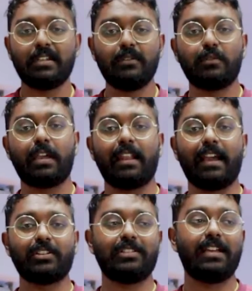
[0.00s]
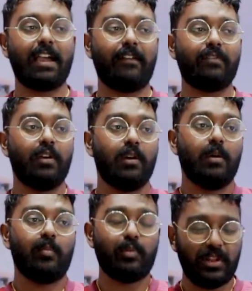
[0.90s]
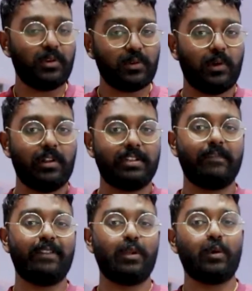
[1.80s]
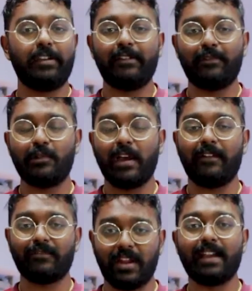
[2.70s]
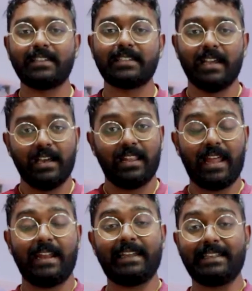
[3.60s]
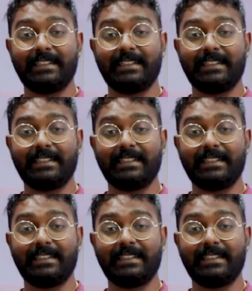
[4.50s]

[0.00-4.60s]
You can actually have pretty good quality video if you have nice lighting.